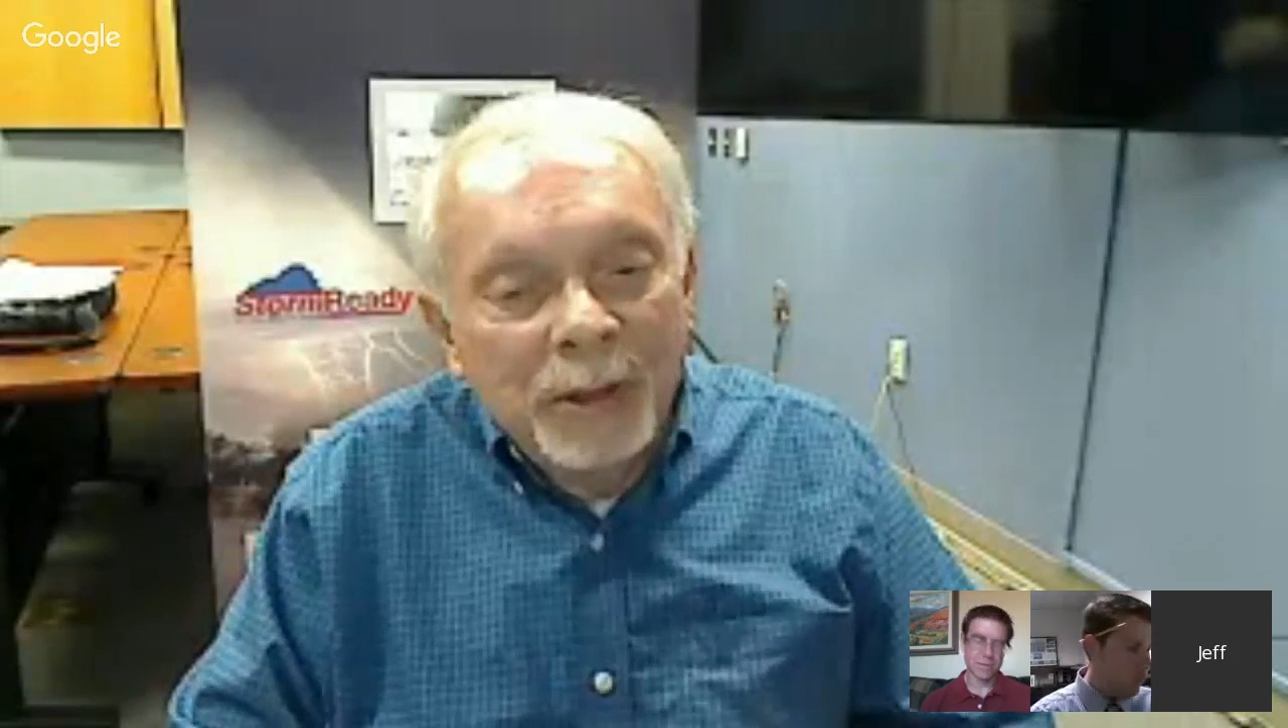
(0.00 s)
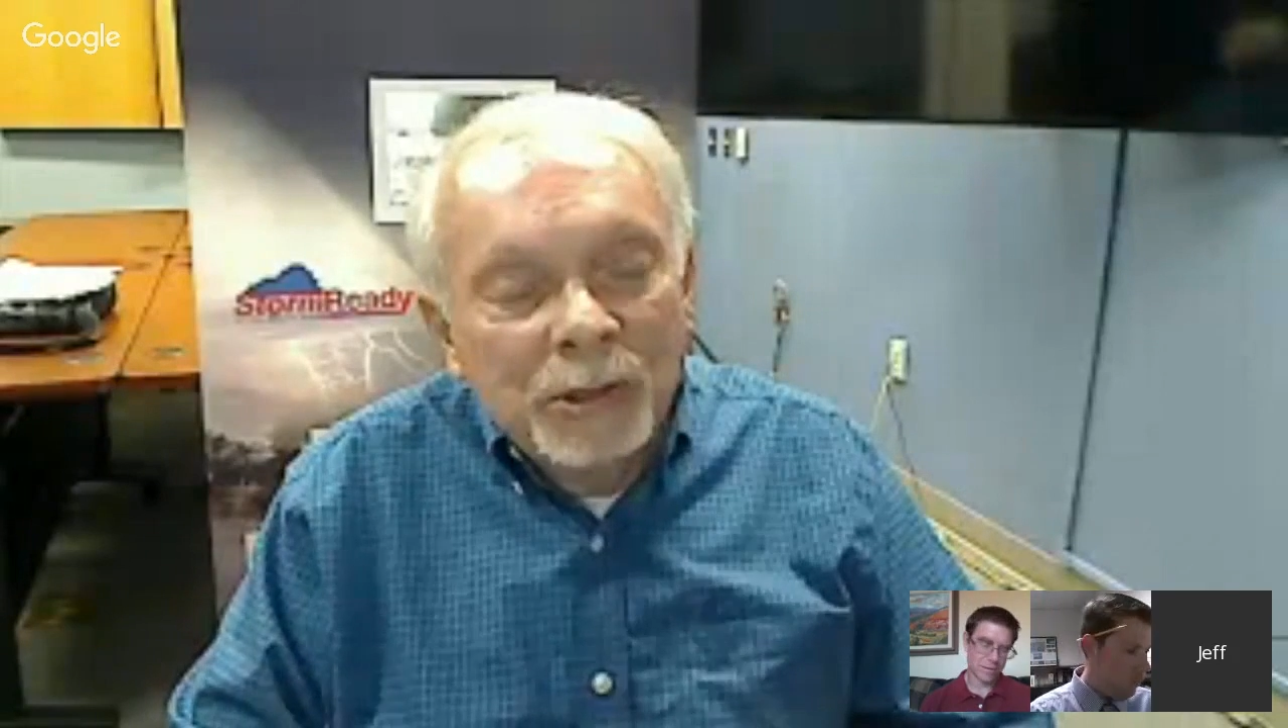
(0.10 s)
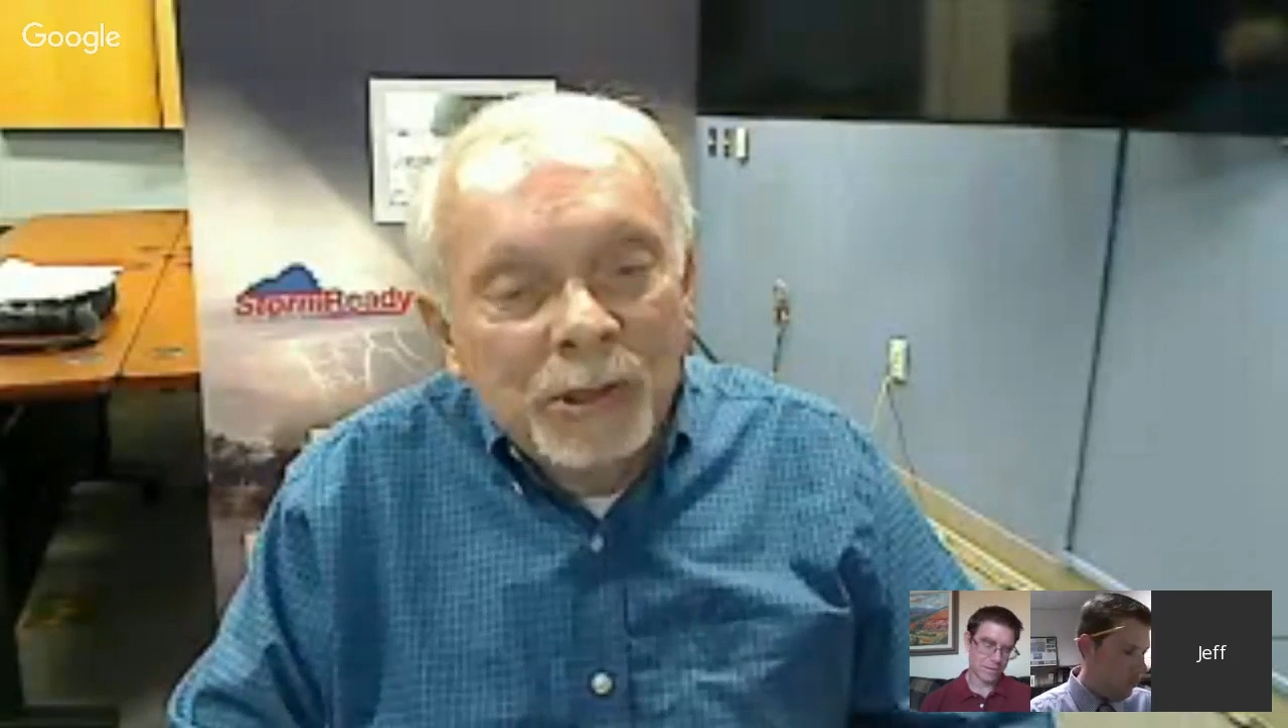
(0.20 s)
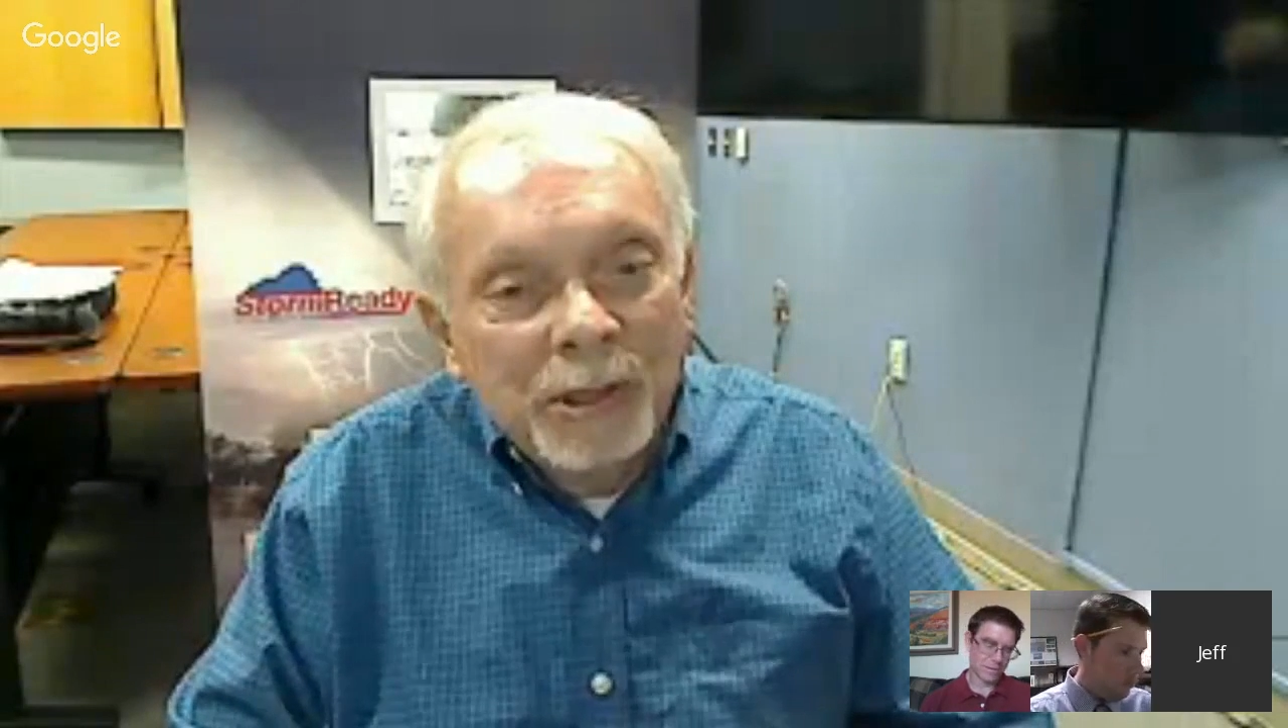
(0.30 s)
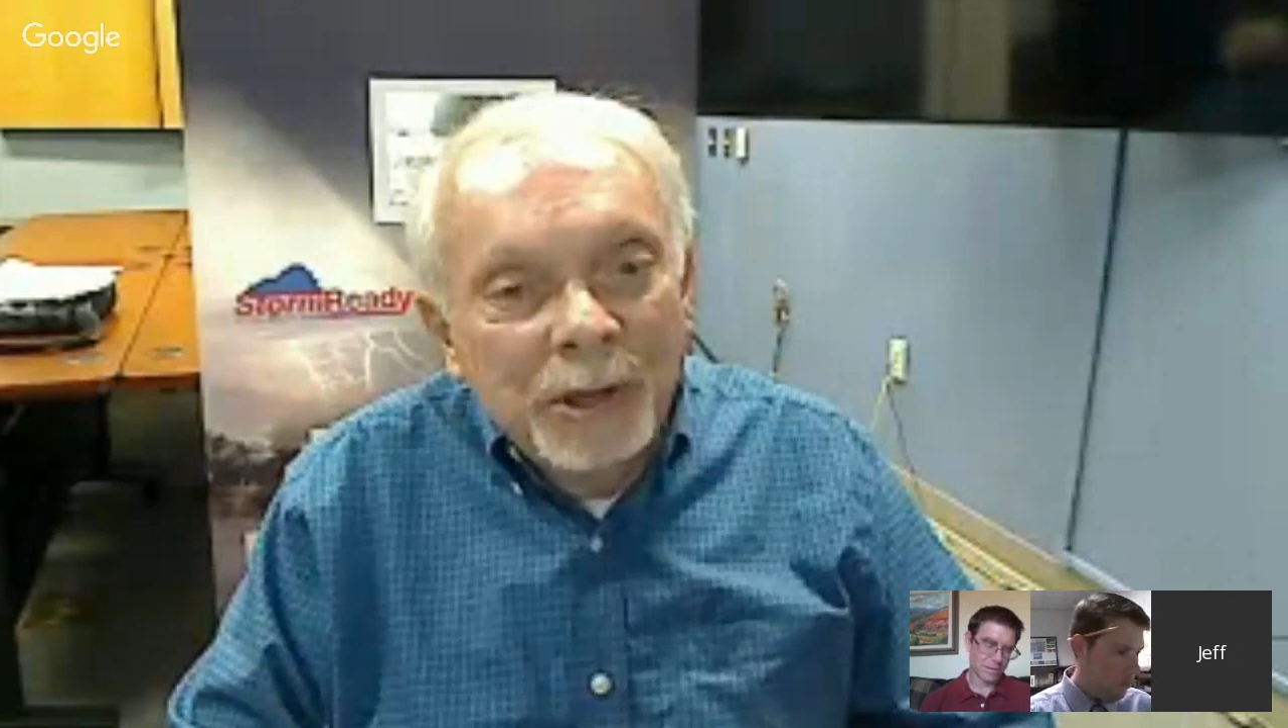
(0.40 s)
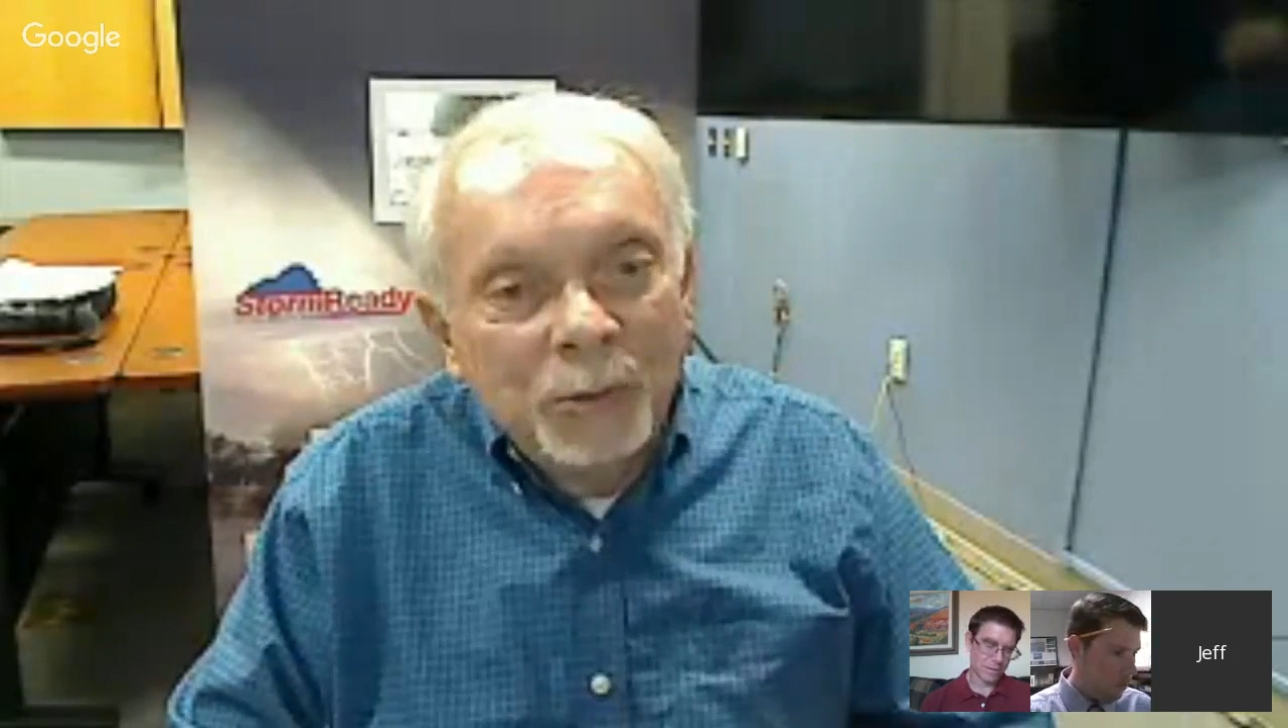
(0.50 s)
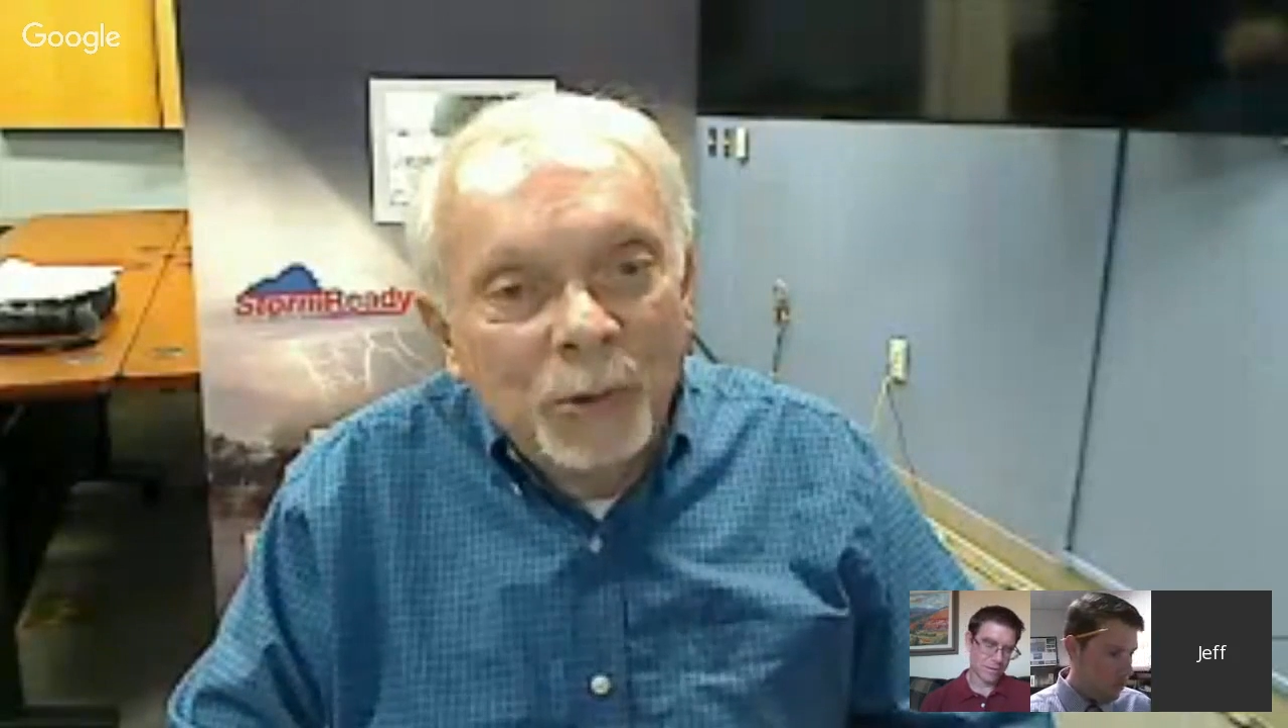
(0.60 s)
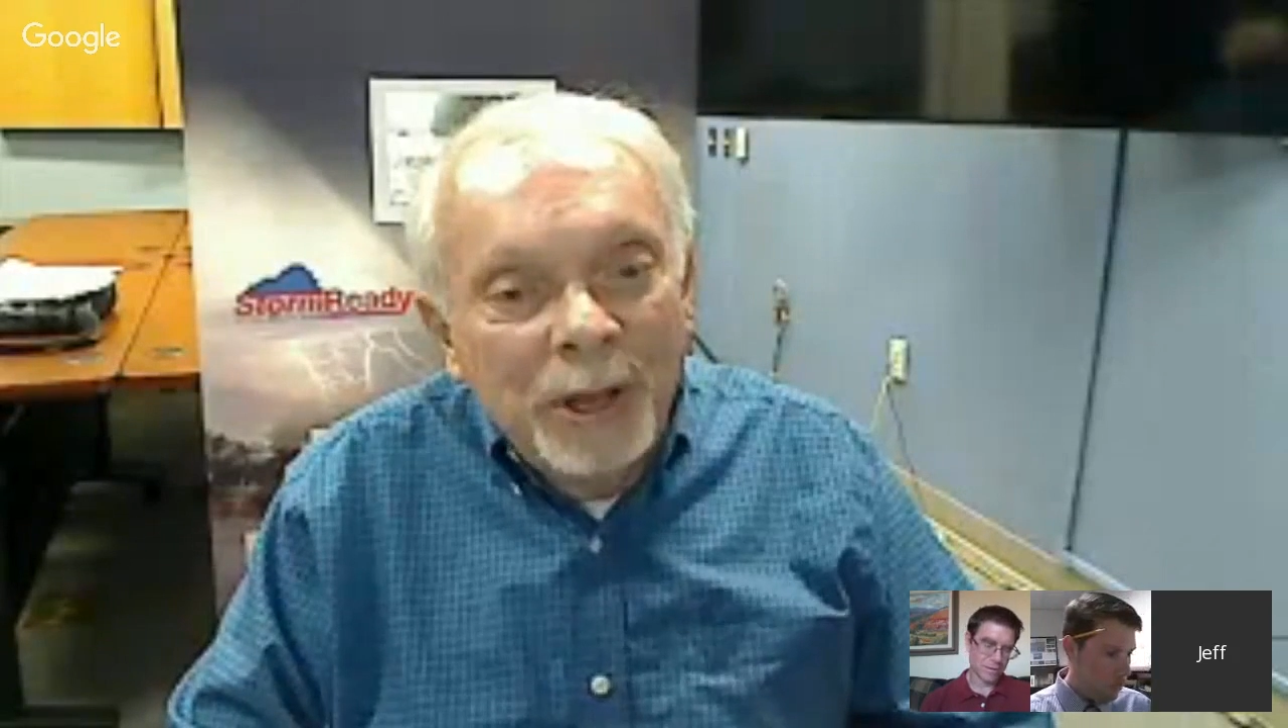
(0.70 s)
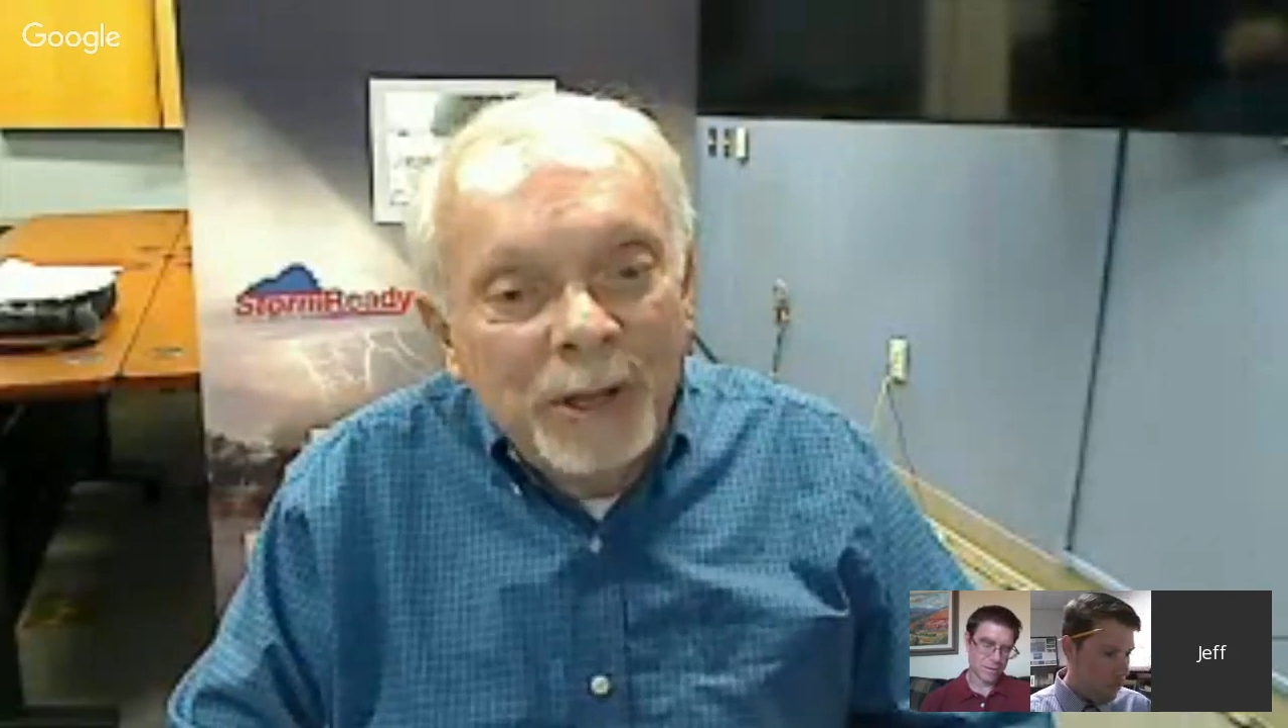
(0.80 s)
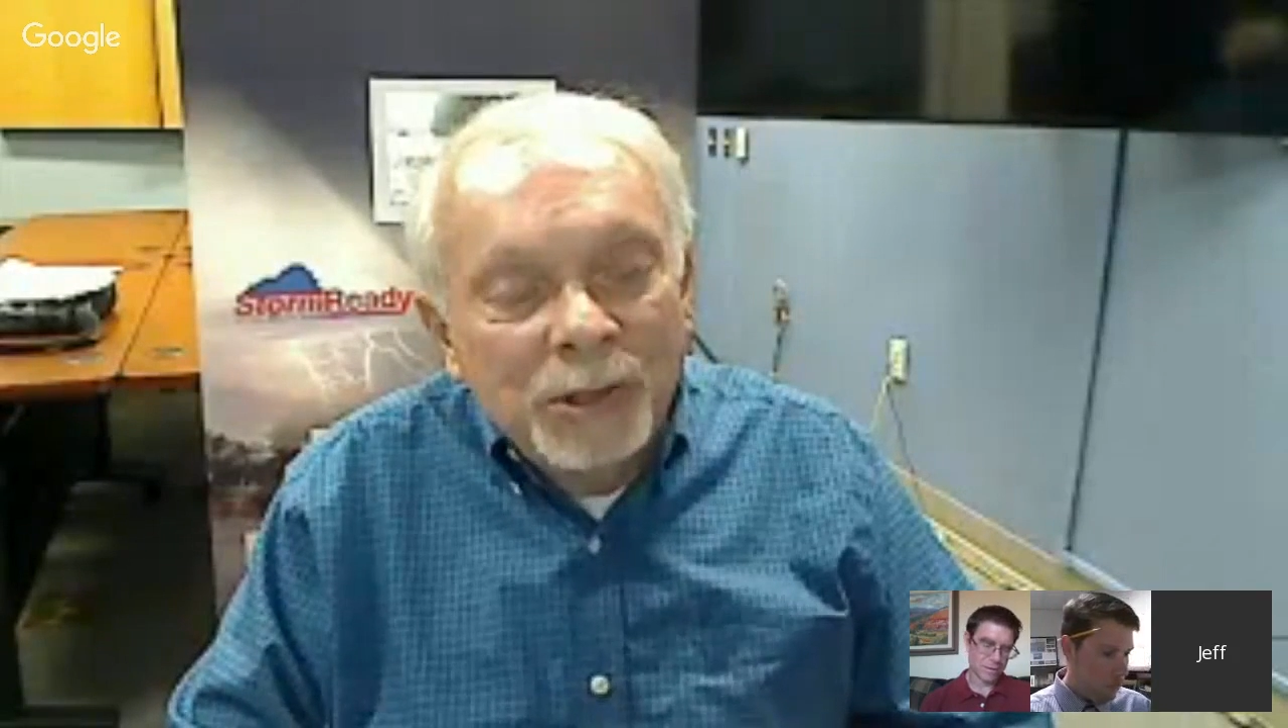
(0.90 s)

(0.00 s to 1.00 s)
that they raised